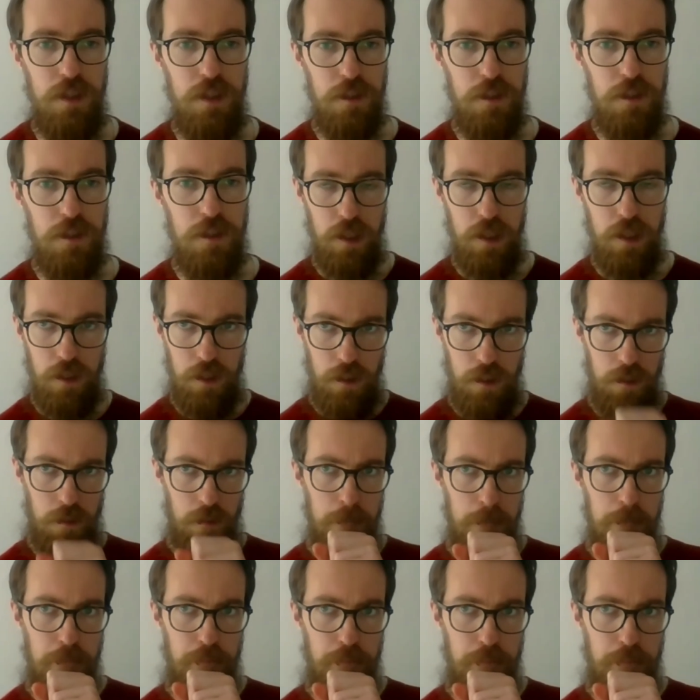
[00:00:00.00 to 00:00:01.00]
system?
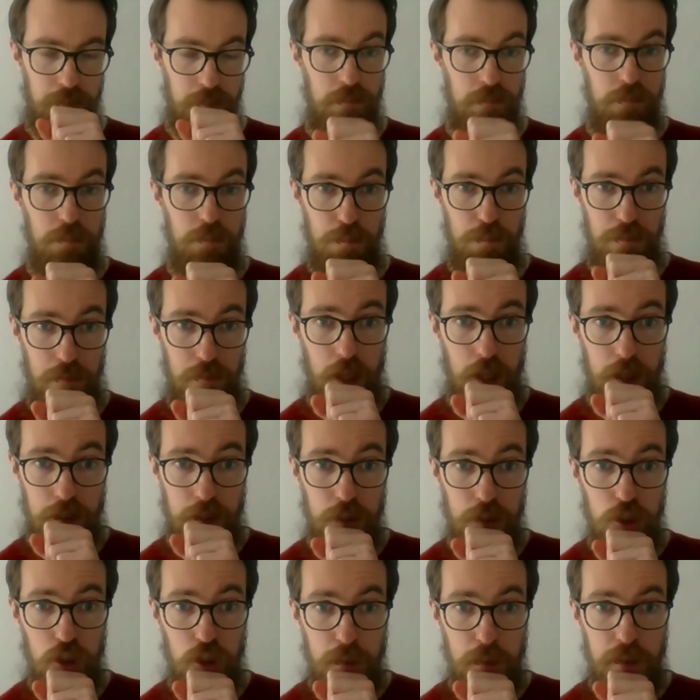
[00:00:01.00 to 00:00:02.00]
I
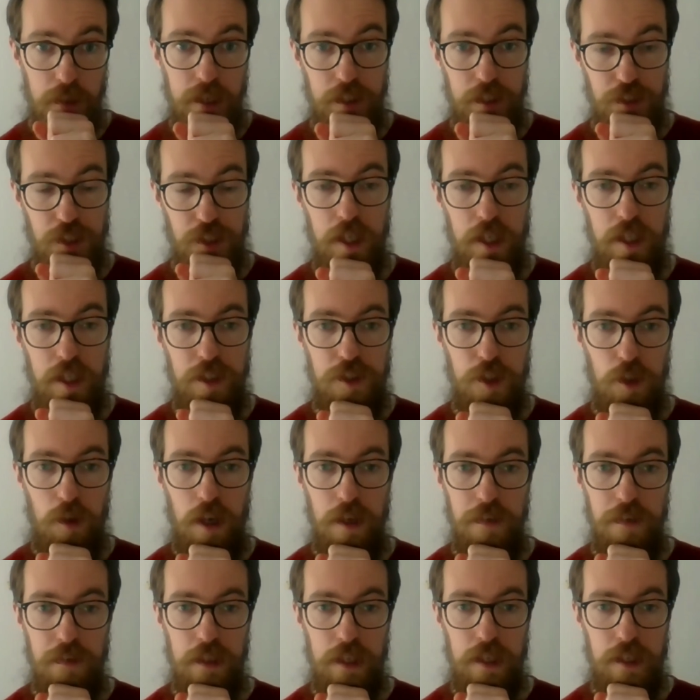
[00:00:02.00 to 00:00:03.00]
can talk about Excel. So
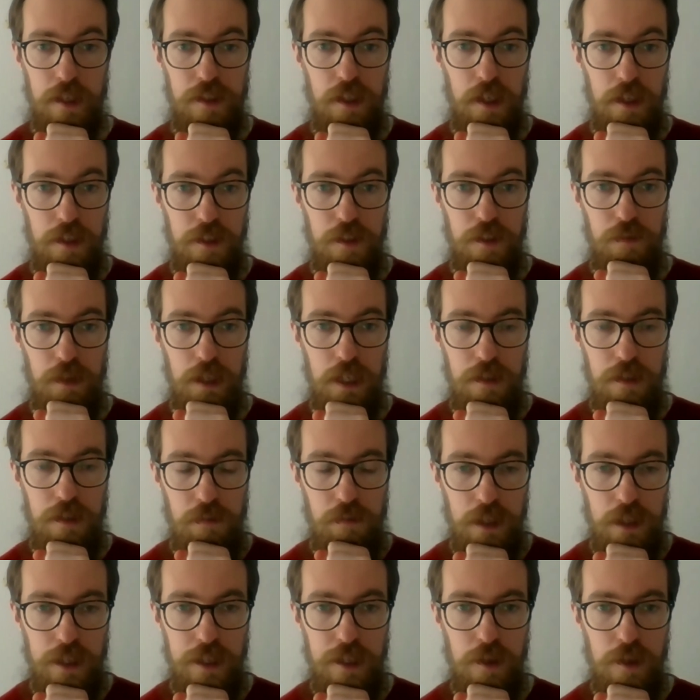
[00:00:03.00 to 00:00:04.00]
I think Excel is a really,
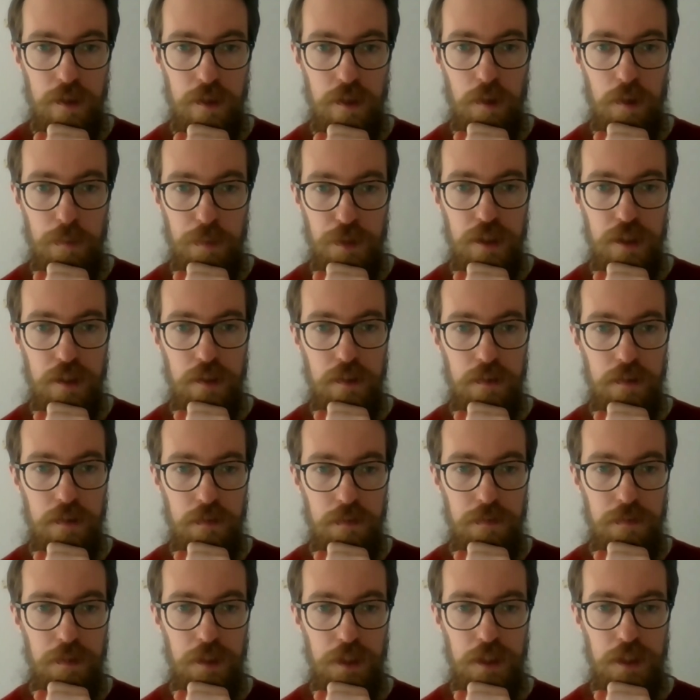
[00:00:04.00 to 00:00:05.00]
really good option
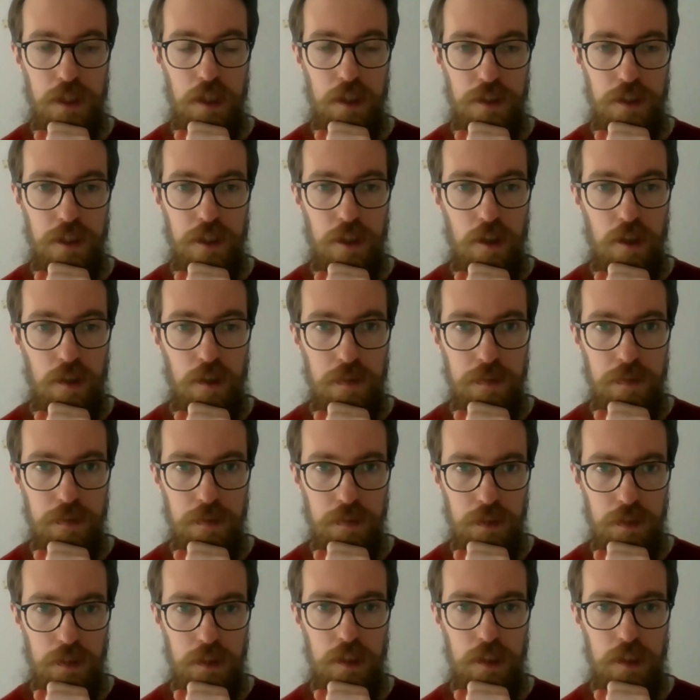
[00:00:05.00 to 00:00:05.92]
for starting off,